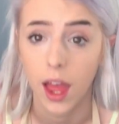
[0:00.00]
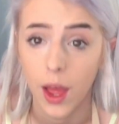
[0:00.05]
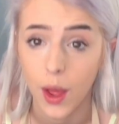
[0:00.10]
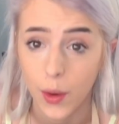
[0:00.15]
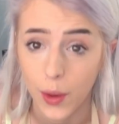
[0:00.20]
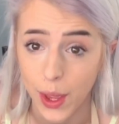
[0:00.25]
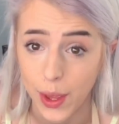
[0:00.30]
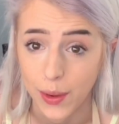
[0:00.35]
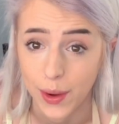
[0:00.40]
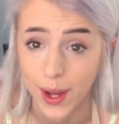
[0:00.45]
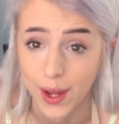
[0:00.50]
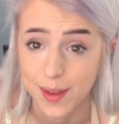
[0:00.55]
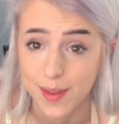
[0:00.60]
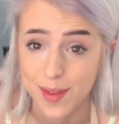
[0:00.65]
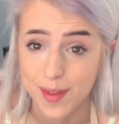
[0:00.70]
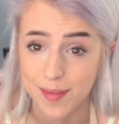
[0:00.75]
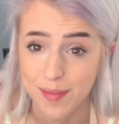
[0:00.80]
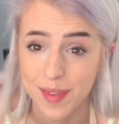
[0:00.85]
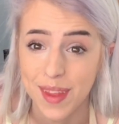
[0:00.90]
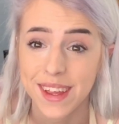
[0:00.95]
Okay, you
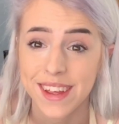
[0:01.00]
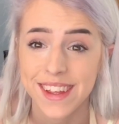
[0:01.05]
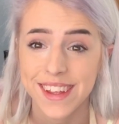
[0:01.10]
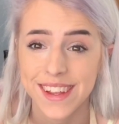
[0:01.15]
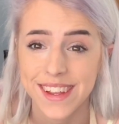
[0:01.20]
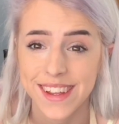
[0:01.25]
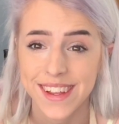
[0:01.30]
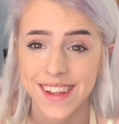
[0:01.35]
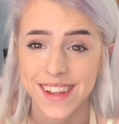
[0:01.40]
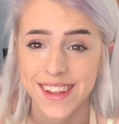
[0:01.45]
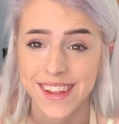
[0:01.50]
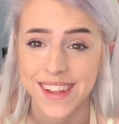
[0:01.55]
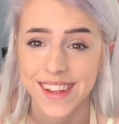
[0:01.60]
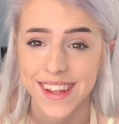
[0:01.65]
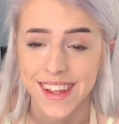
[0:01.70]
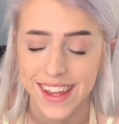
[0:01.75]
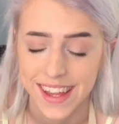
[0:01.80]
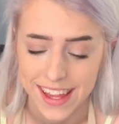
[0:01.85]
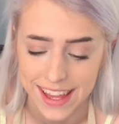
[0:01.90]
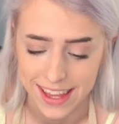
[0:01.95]
guys,
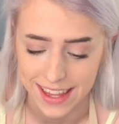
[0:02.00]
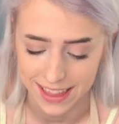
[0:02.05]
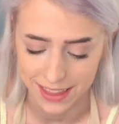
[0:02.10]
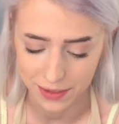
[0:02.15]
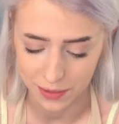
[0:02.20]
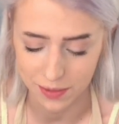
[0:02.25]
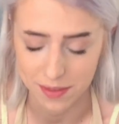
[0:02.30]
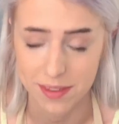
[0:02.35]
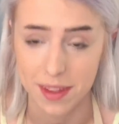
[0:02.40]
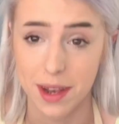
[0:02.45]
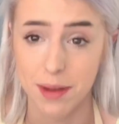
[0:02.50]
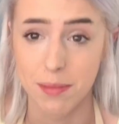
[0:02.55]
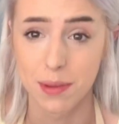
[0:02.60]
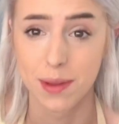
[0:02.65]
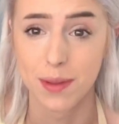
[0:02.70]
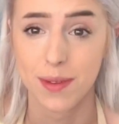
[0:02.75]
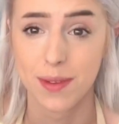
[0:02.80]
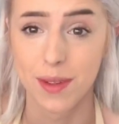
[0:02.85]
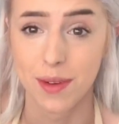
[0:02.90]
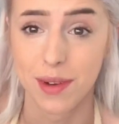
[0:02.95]
the whole setup
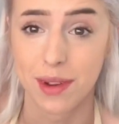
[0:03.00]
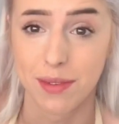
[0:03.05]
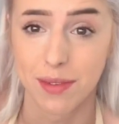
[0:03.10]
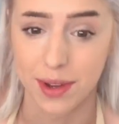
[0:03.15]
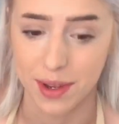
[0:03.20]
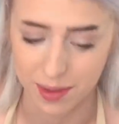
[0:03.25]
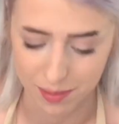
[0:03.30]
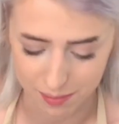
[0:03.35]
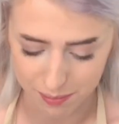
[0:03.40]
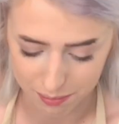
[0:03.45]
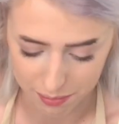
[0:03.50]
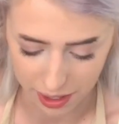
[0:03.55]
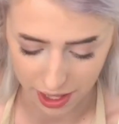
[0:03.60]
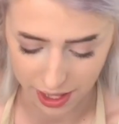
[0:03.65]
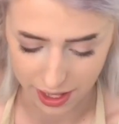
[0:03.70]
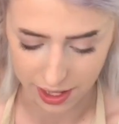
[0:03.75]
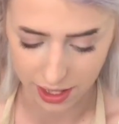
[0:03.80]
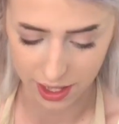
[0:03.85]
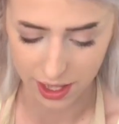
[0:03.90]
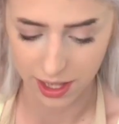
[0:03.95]
is so different, but
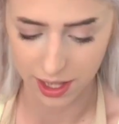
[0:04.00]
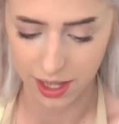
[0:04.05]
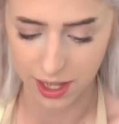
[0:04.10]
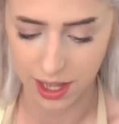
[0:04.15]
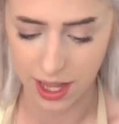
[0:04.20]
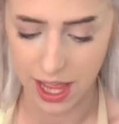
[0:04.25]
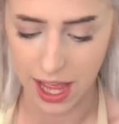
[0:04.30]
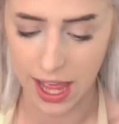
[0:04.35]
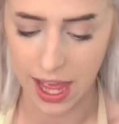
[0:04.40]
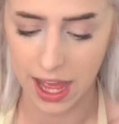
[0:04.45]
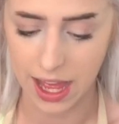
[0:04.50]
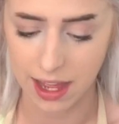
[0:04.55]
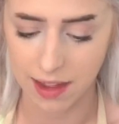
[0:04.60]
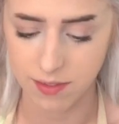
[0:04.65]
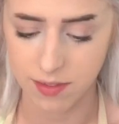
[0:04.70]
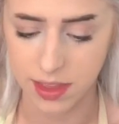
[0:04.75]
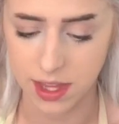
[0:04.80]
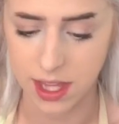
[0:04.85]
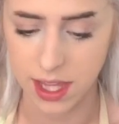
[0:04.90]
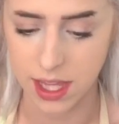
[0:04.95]
I
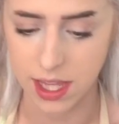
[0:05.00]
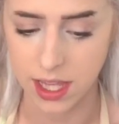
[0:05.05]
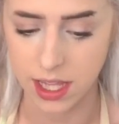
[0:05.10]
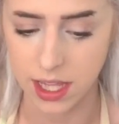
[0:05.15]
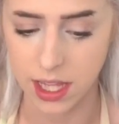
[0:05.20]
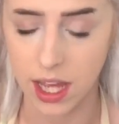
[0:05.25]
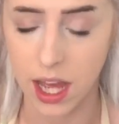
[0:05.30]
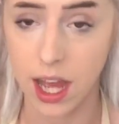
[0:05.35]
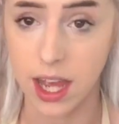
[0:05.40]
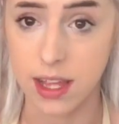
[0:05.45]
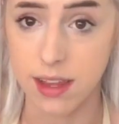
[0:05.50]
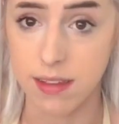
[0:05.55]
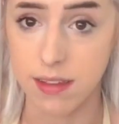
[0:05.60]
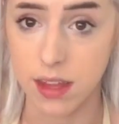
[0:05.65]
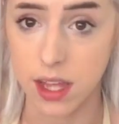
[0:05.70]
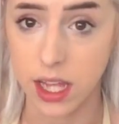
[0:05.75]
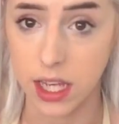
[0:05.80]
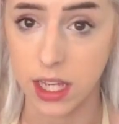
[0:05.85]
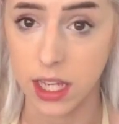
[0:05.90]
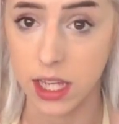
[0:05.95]
have the
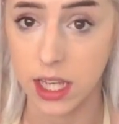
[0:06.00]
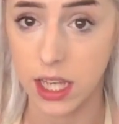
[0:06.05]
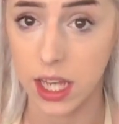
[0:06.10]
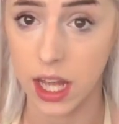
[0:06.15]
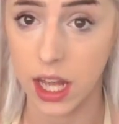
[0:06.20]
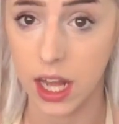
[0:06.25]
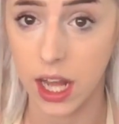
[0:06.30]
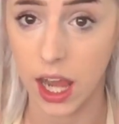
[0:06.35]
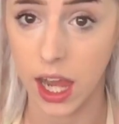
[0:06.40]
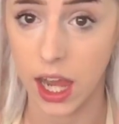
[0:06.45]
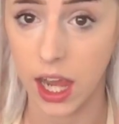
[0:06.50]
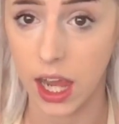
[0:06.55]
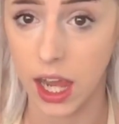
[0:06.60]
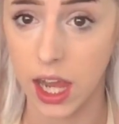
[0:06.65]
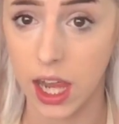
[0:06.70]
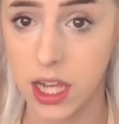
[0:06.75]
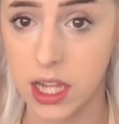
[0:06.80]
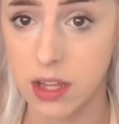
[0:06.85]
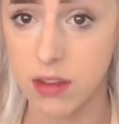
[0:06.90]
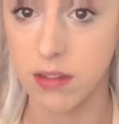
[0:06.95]
icing,
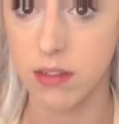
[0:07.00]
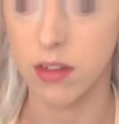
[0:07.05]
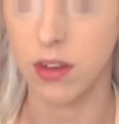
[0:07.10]
so